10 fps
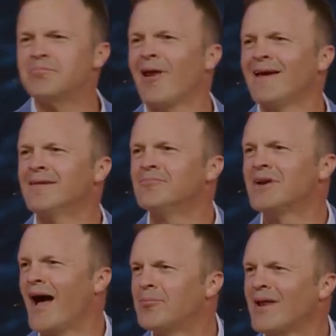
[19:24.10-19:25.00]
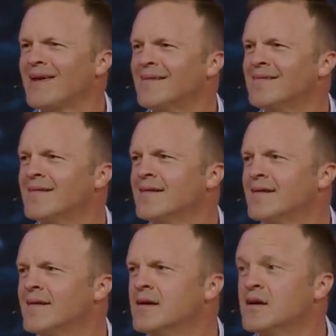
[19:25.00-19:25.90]
to play Monopoly?
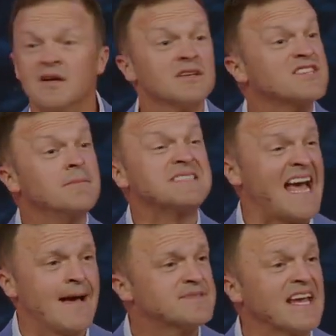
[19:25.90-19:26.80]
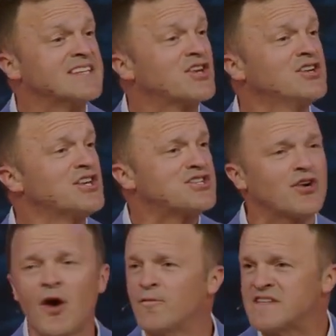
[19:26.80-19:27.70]
Sometimes it's good to
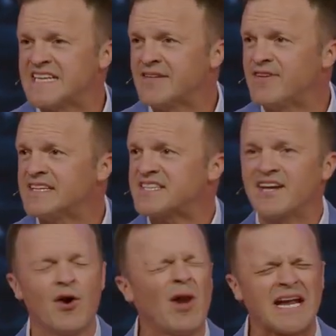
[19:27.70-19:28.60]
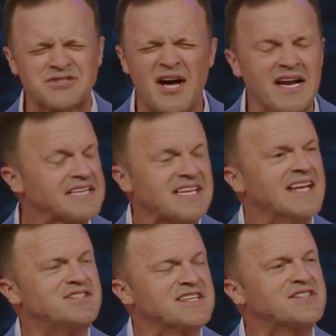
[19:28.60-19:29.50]
turn off the TV, say no electronics,
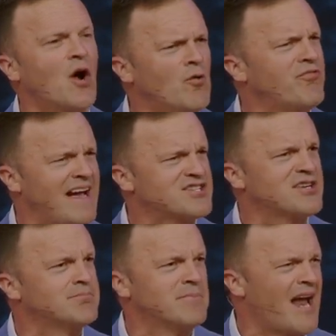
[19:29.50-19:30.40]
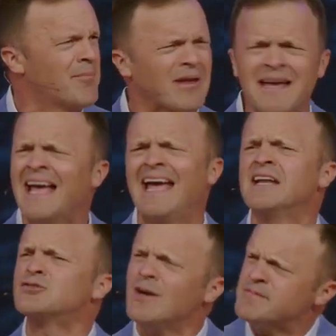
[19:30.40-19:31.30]
and just old fashioned Monopoly. And
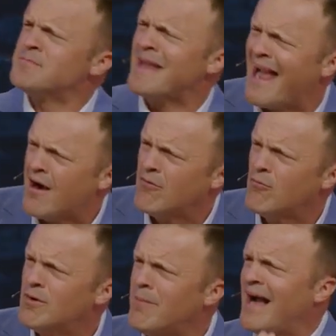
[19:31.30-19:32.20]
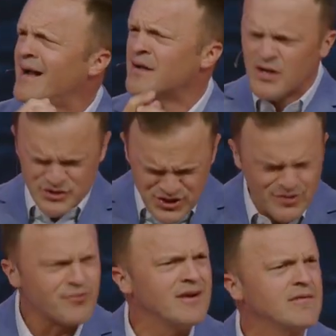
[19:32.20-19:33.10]
it trips me out when my
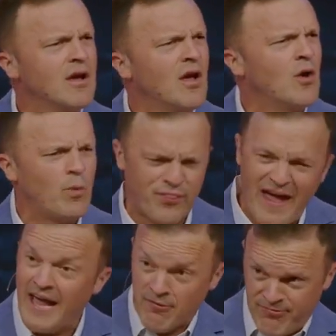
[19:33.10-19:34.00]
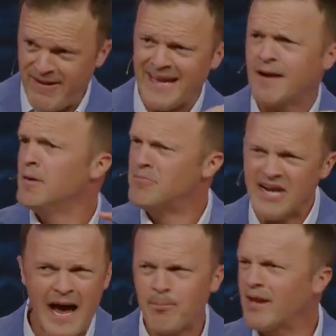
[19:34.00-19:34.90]
children, with that fake
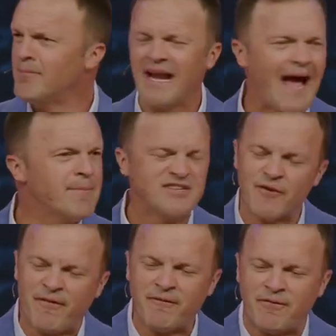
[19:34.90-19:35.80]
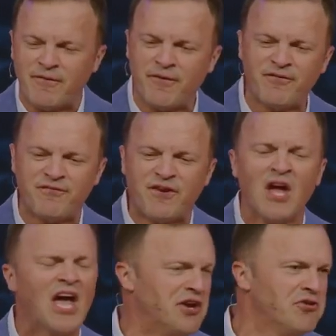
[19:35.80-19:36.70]
Monopoly money, I mean, just
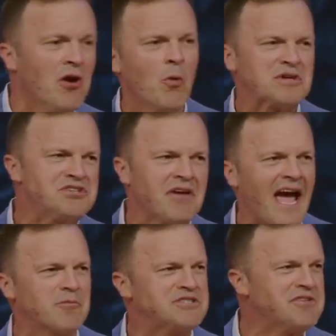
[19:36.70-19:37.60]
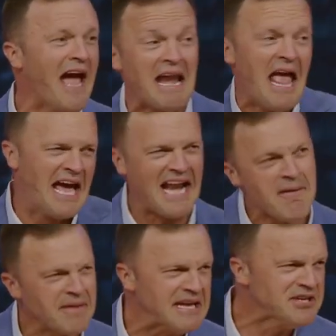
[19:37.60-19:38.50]
and who, what you got, and what you got, and
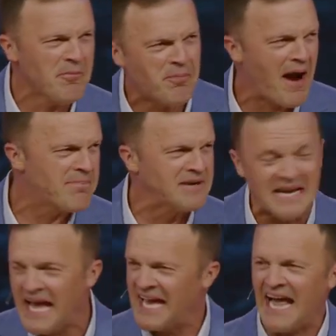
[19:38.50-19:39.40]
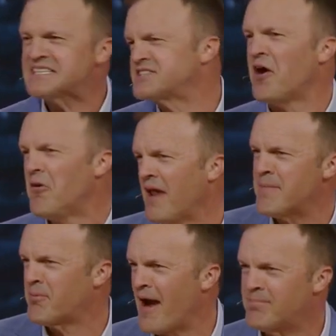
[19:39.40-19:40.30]
I'm getting your property, and I stole
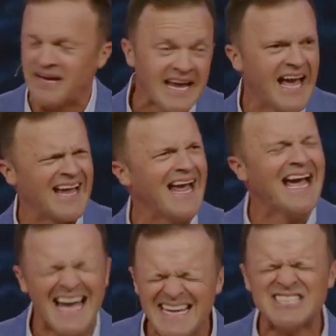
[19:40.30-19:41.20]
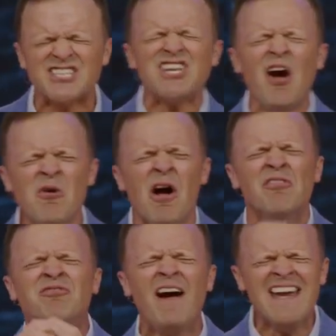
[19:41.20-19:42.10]
that property, and, I, and it's so
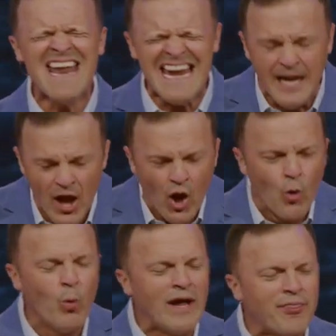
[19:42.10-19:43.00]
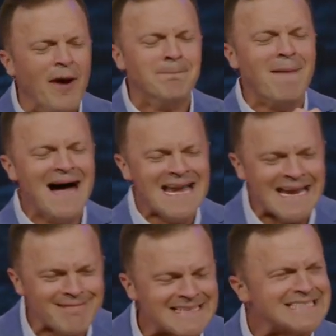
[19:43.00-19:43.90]
funny with
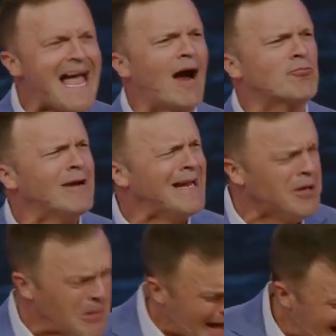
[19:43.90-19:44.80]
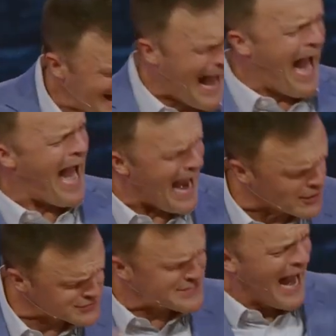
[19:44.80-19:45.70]
money that's not real in a
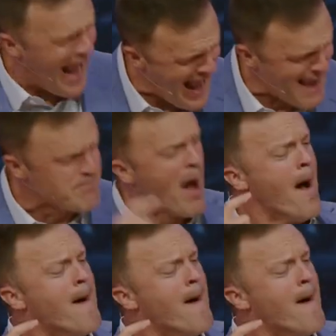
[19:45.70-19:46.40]
house I'm